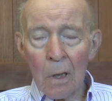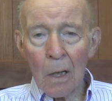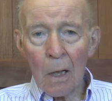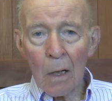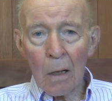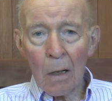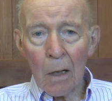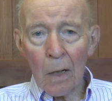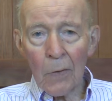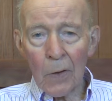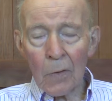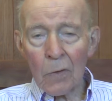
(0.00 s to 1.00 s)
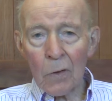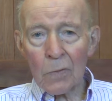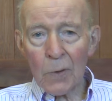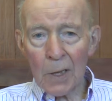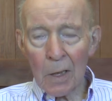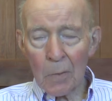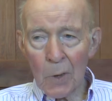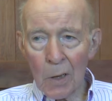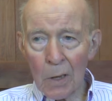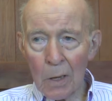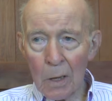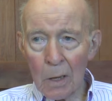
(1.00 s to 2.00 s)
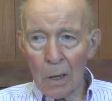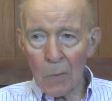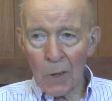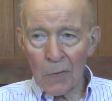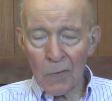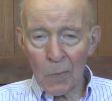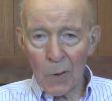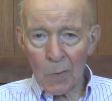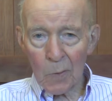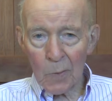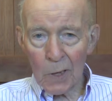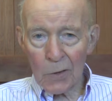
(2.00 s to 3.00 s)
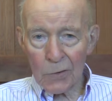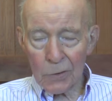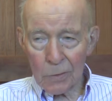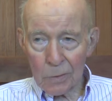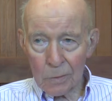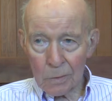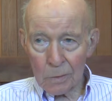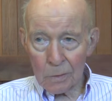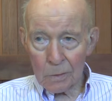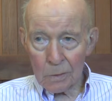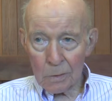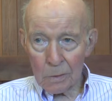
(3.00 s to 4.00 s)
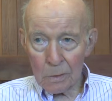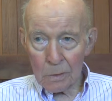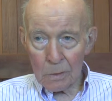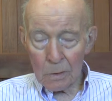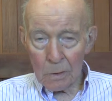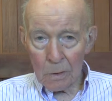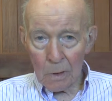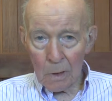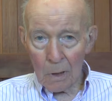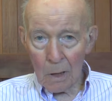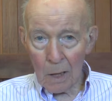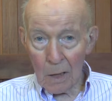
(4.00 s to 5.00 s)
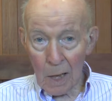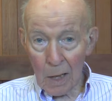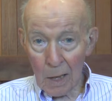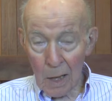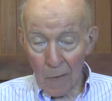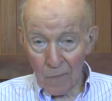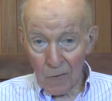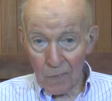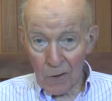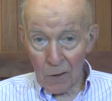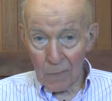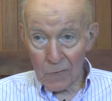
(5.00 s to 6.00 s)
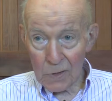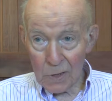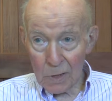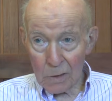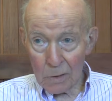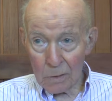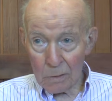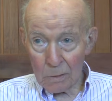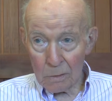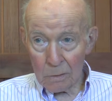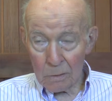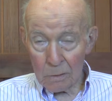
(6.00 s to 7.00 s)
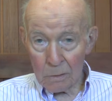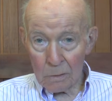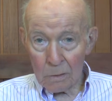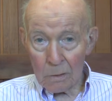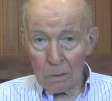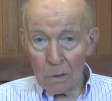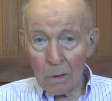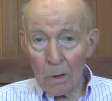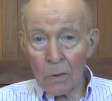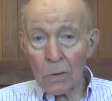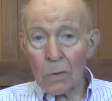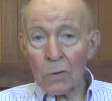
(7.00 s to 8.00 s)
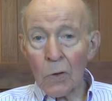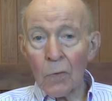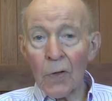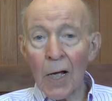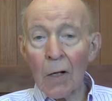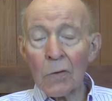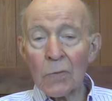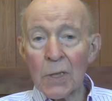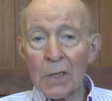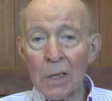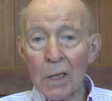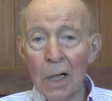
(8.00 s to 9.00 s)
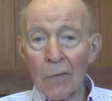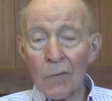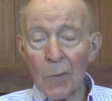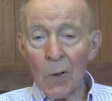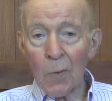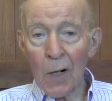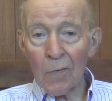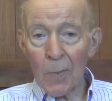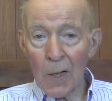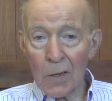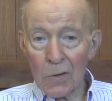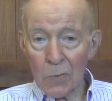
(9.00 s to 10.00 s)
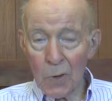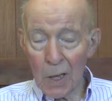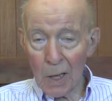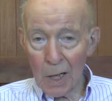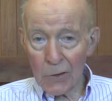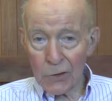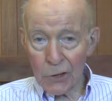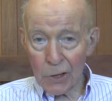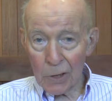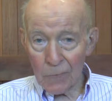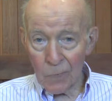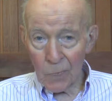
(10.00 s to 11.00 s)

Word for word: Uh, and then, of course, we got married, and we lived in Pebble Beach. Uh, and, and I've lived there ever since. Sold the house recently after my wife passed away last year.